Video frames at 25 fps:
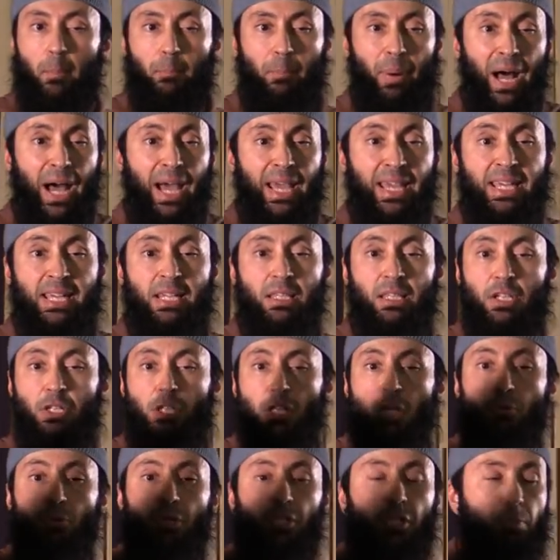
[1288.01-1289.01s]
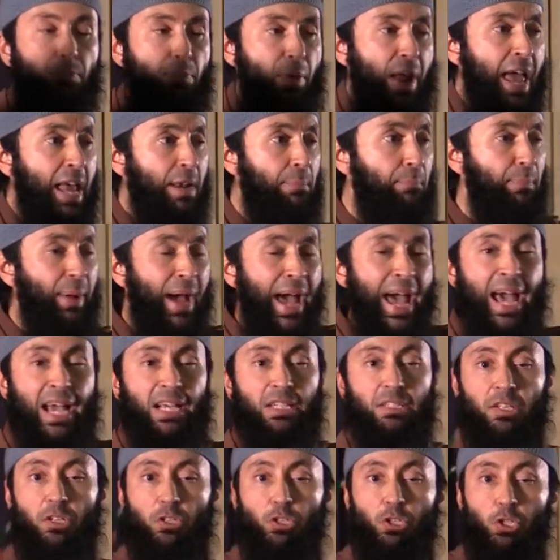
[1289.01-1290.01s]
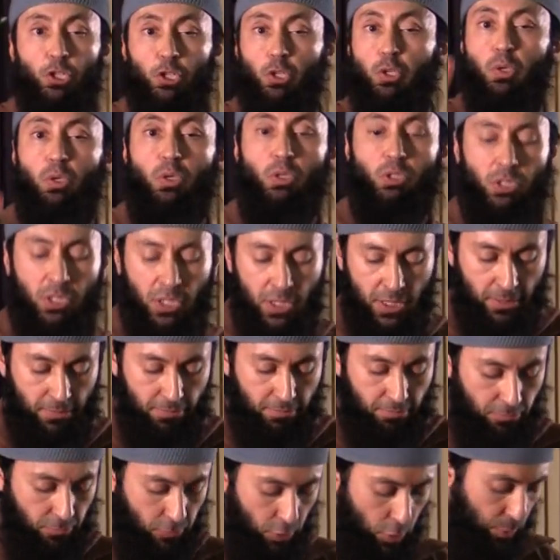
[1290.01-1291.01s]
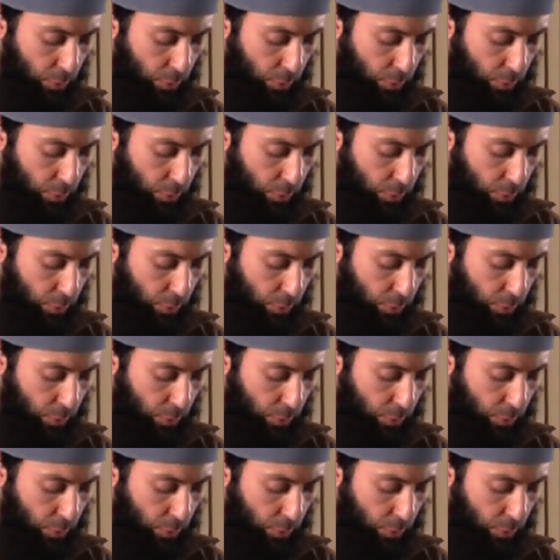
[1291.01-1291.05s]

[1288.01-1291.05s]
buying the newest brand bags and shoes,